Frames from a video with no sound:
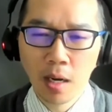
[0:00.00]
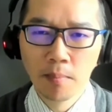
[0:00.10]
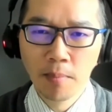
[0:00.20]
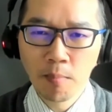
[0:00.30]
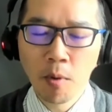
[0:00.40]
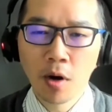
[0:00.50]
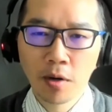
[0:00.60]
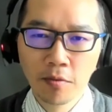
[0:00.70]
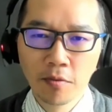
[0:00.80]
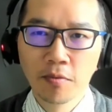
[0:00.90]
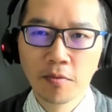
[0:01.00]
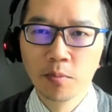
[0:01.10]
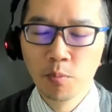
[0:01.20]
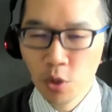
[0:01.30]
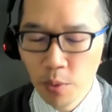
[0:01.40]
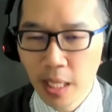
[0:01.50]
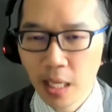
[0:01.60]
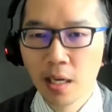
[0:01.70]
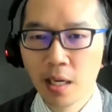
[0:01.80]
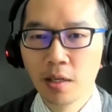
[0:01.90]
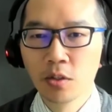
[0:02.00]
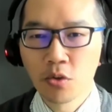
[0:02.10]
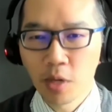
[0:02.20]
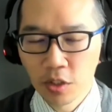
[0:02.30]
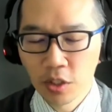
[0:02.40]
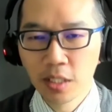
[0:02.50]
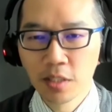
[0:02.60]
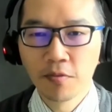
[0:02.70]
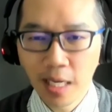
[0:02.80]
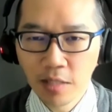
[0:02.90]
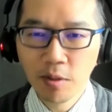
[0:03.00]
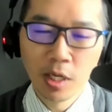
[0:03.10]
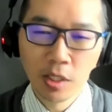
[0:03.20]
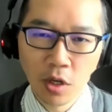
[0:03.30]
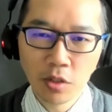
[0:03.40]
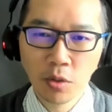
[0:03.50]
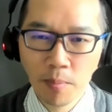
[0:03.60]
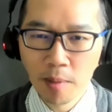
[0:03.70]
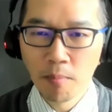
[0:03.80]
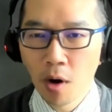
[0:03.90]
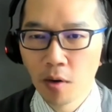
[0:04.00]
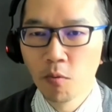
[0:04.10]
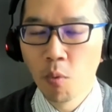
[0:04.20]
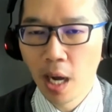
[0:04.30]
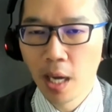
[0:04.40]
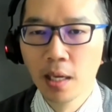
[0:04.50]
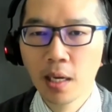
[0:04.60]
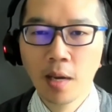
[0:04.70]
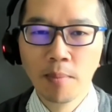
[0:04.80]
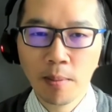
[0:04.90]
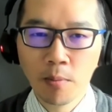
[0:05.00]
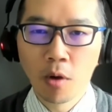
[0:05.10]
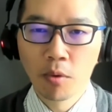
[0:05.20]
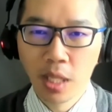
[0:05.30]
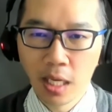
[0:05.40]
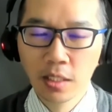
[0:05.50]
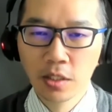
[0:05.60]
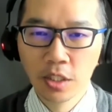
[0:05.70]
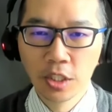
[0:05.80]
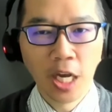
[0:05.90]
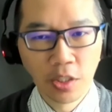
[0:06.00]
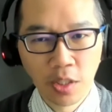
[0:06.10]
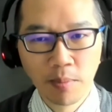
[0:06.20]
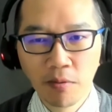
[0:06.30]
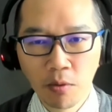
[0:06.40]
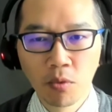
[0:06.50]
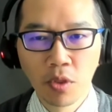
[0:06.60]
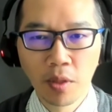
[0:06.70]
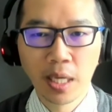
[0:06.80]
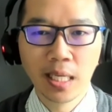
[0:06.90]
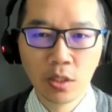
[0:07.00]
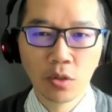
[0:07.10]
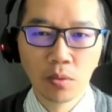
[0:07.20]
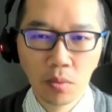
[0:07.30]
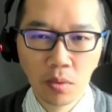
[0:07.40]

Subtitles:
big part of doing a structure change effectively, but it's also a big part of why people are reluctant to change them even though they need to.